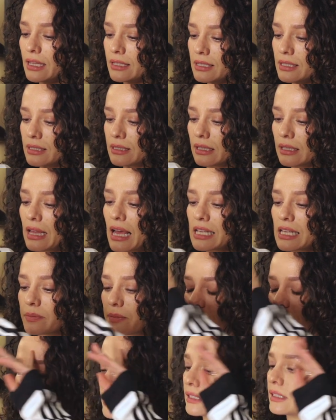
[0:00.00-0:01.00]
this is the last
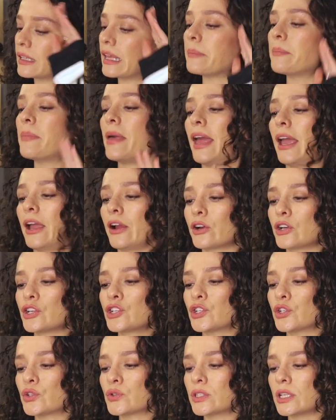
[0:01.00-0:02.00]
basically pair of
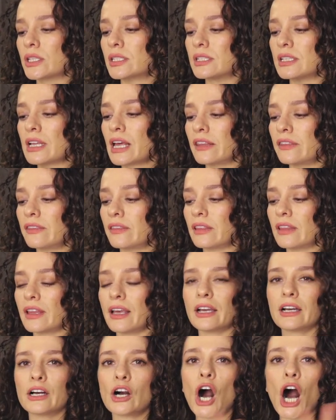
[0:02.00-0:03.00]
shoes that's not
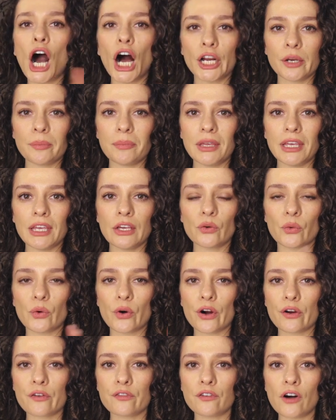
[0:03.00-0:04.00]
like autumny
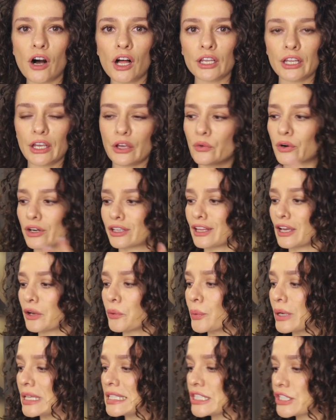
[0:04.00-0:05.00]
or fall-y or
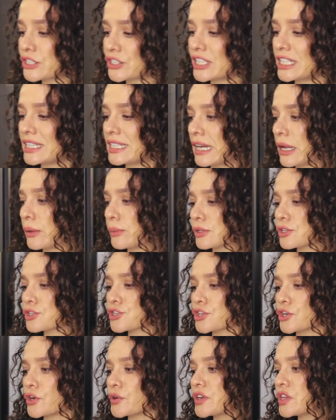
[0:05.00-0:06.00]
like wintry that I will
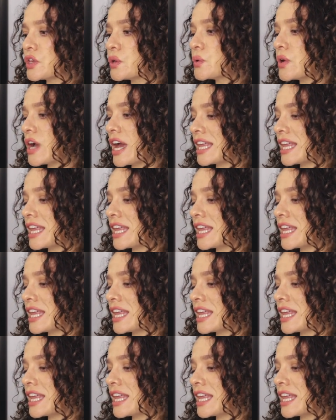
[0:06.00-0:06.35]
show you.